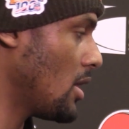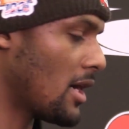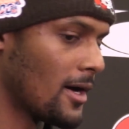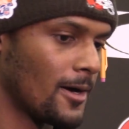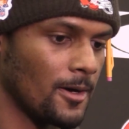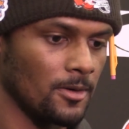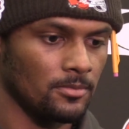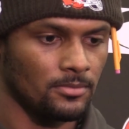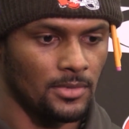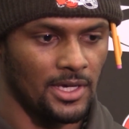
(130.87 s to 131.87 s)

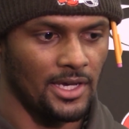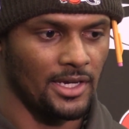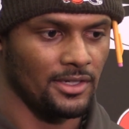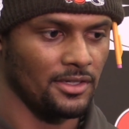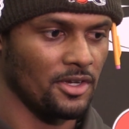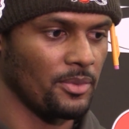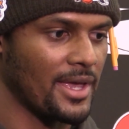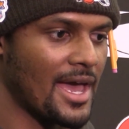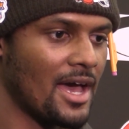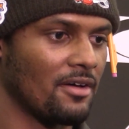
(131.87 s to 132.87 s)
And, you know, we
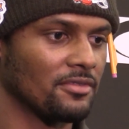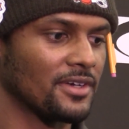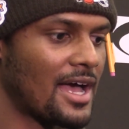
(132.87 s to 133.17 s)
have